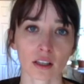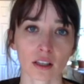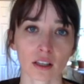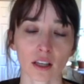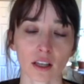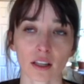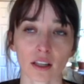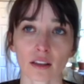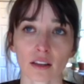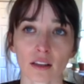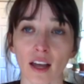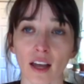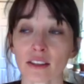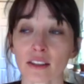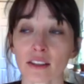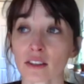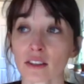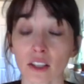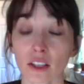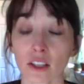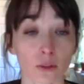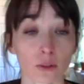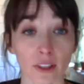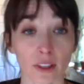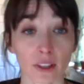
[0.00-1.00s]
And that's
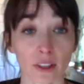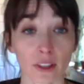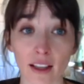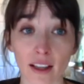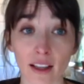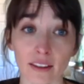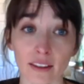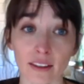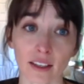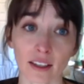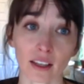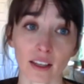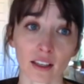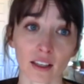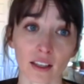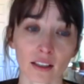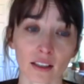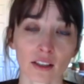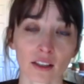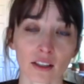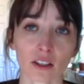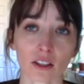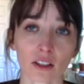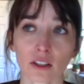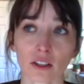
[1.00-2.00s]
their reality.
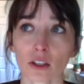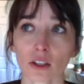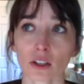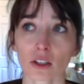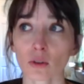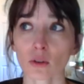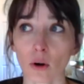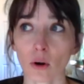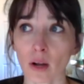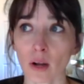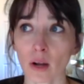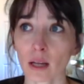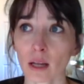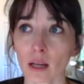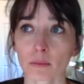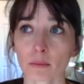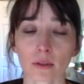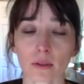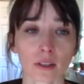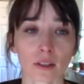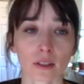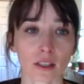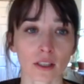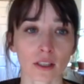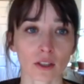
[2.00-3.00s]
They're going to grow up
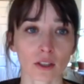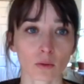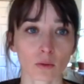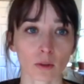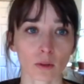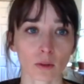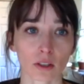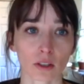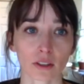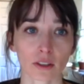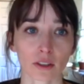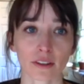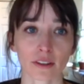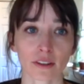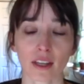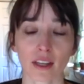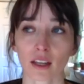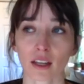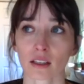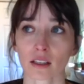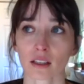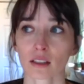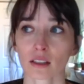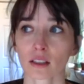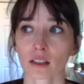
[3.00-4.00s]
in a world
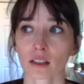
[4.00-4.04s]
that